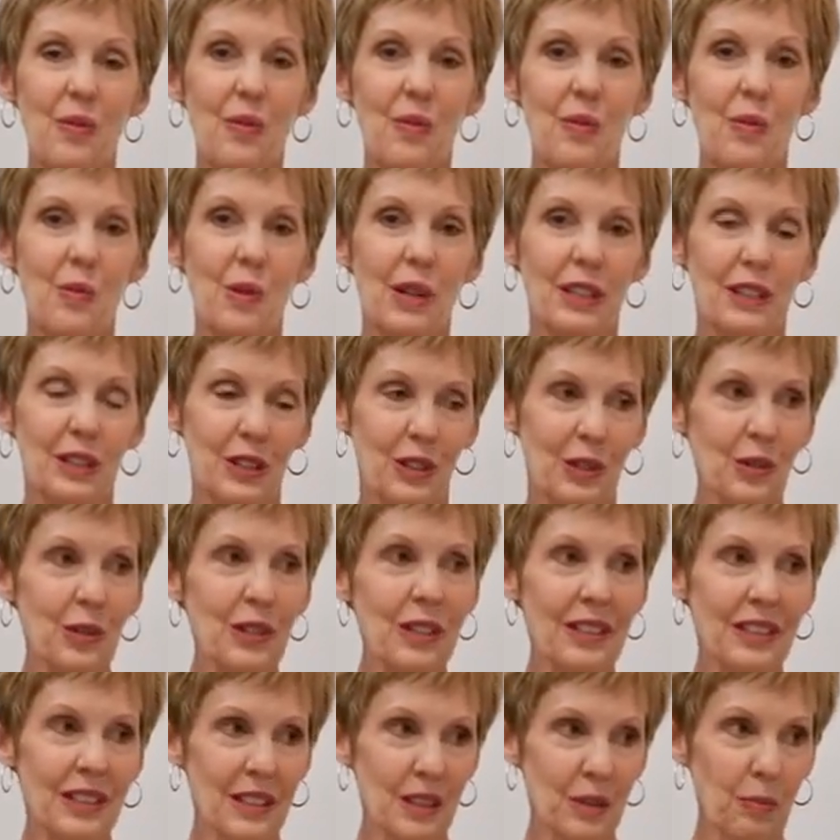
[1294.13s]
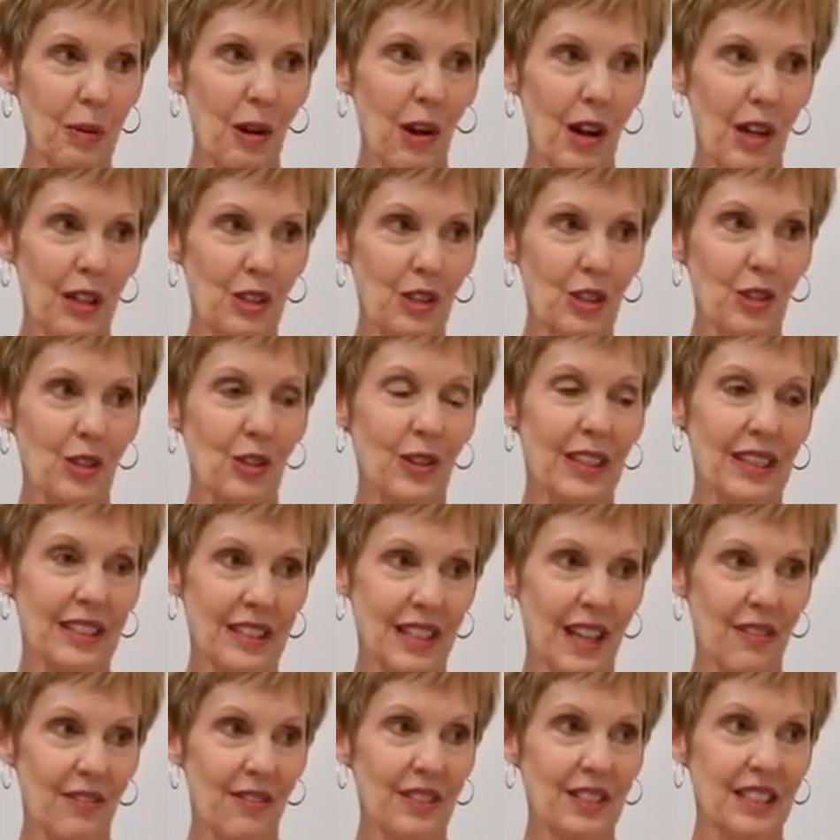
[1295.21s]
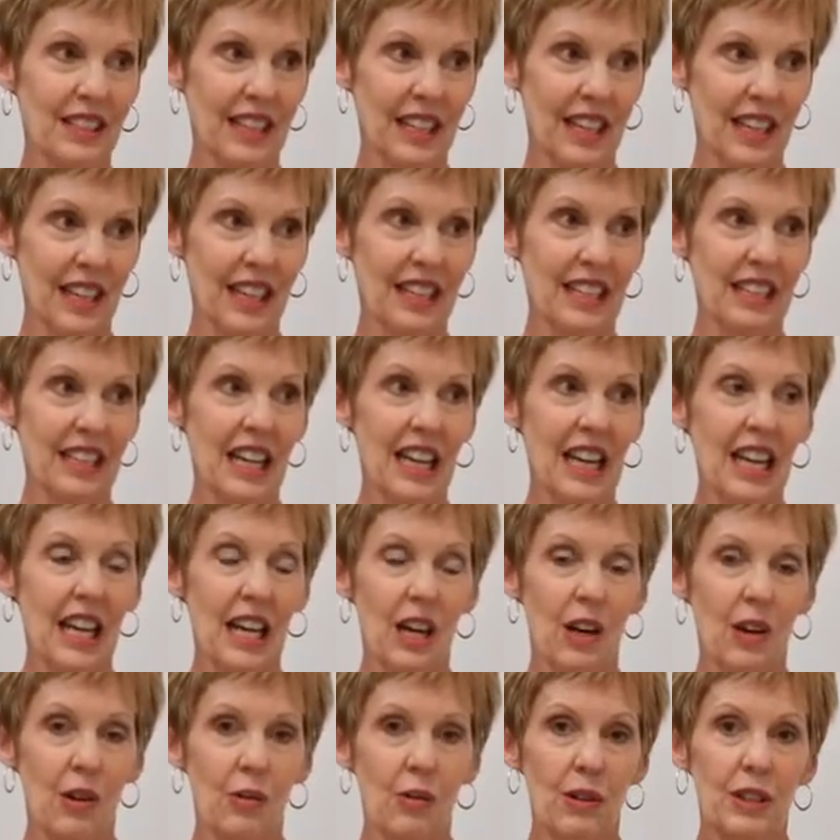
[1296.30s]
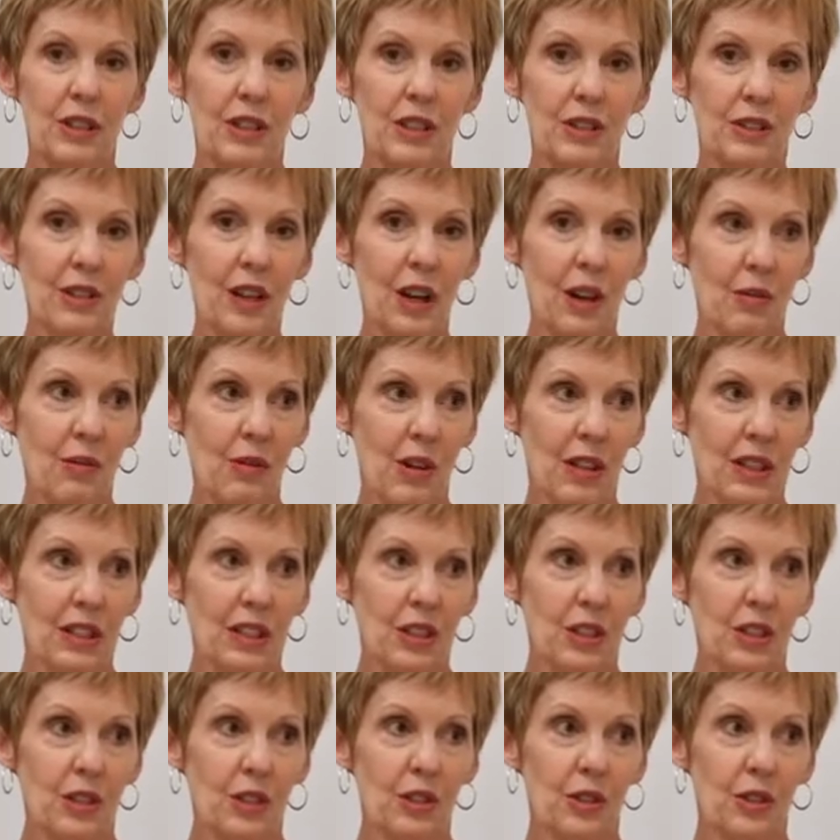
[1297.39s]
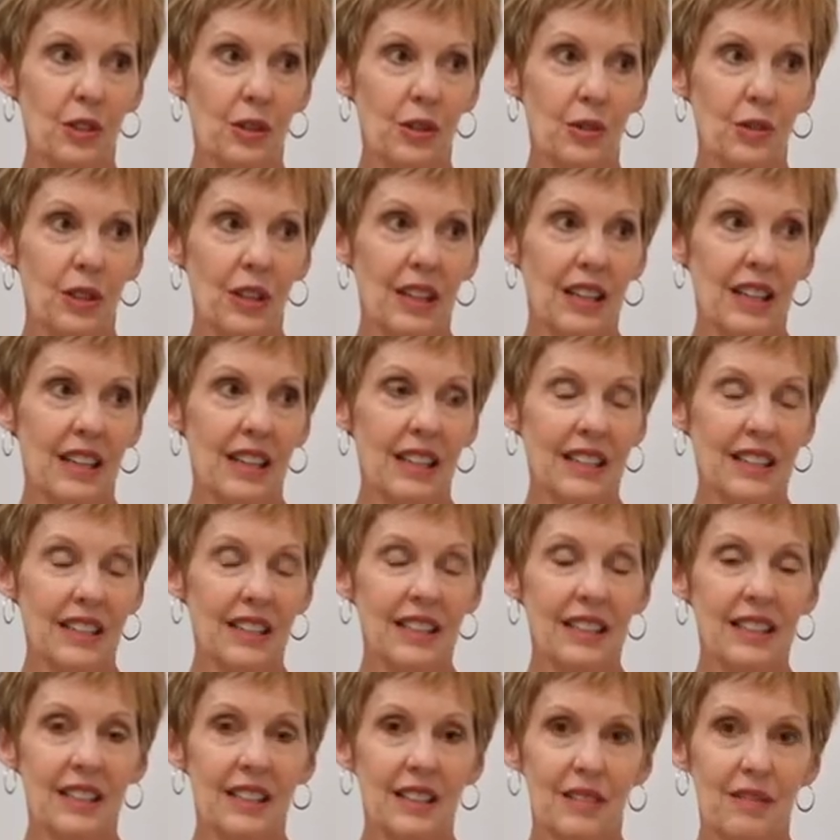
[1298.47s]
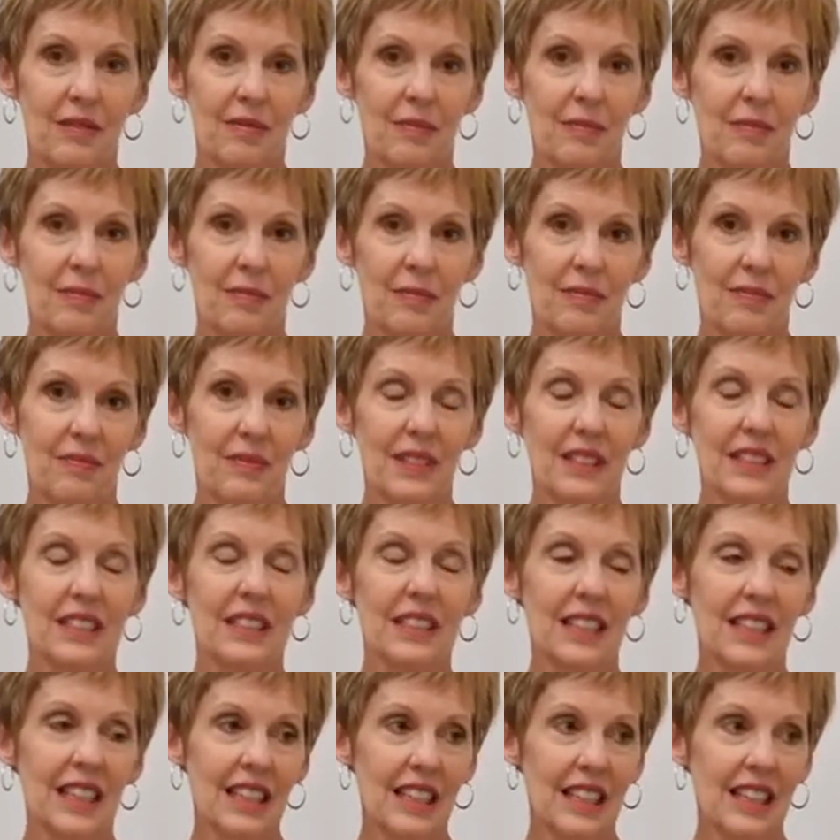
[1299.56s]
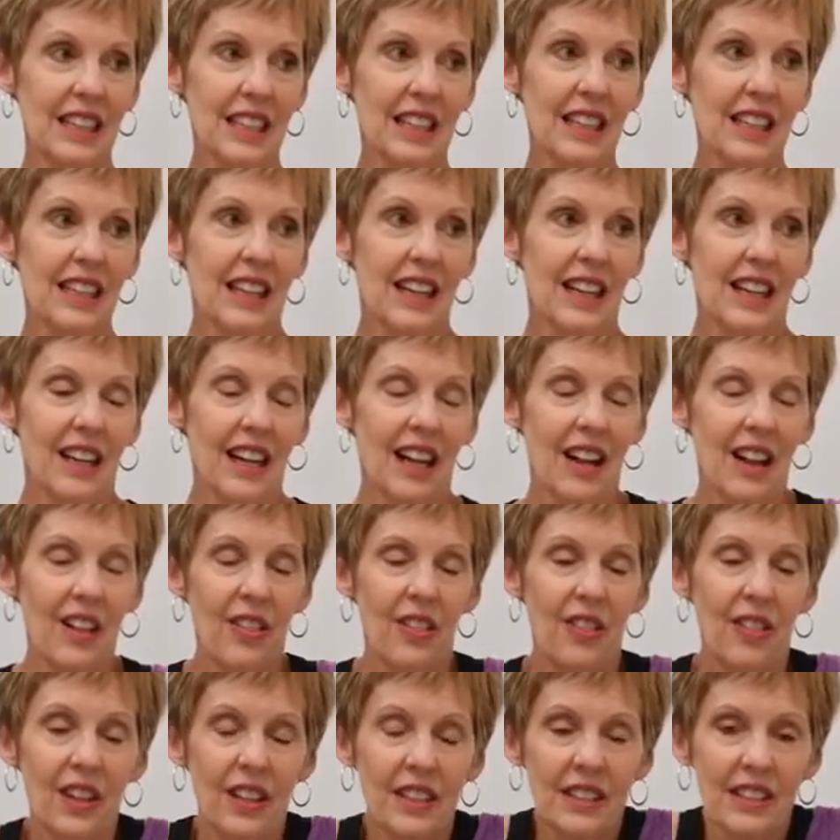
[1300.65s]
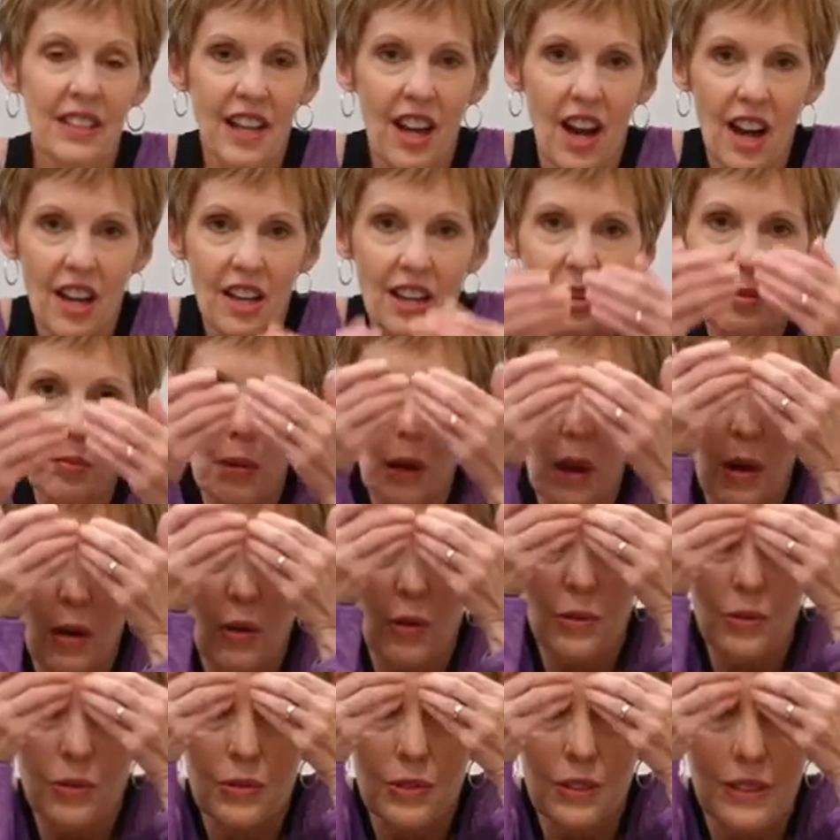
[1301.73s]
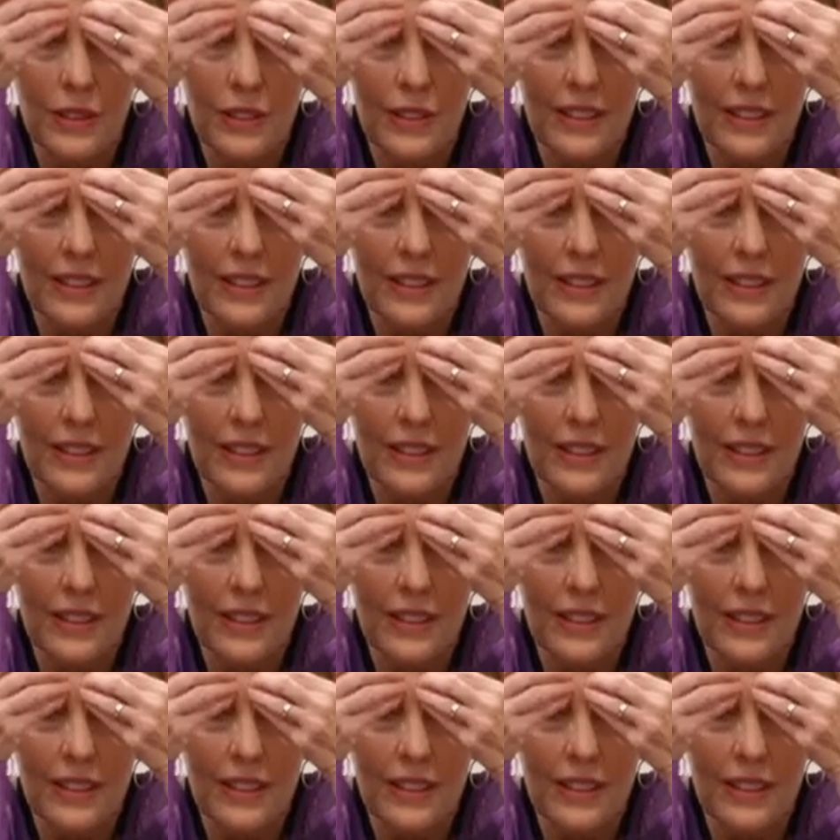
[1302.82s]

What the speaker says: When doing this posture, as I've said, we do not want to see this kind of pose.